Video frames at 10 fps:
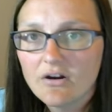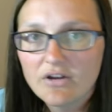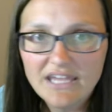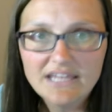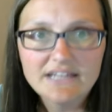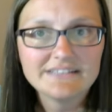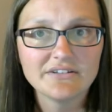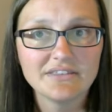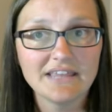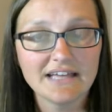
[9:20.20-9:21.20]
Okay,
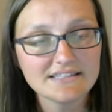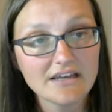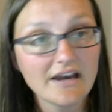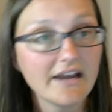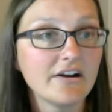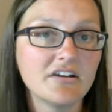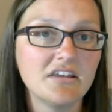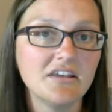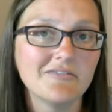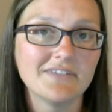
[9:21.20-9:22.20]
so that's the
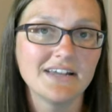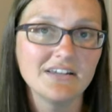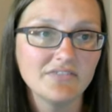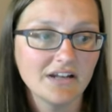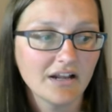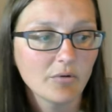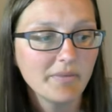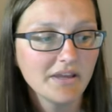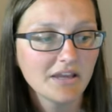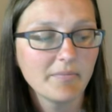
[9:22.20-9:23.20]
hierarchy of life, and I will
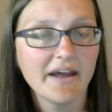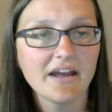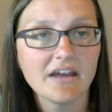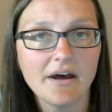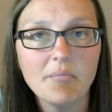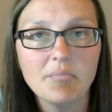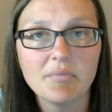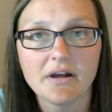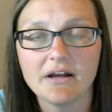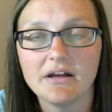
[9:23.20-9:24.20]
pick back up
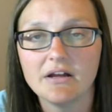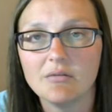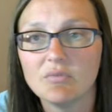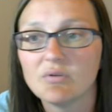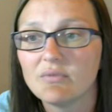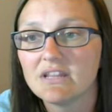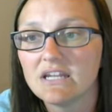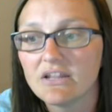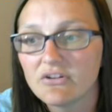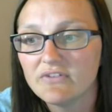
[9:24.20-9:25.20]
with
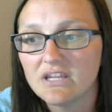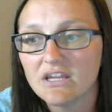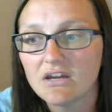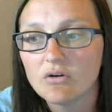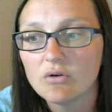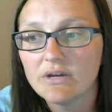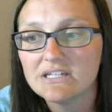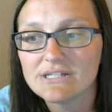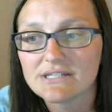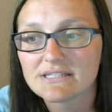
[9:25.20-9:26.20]
another video
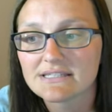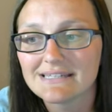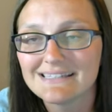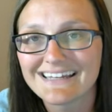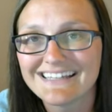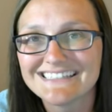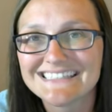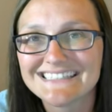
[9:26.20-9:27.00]
in just a second.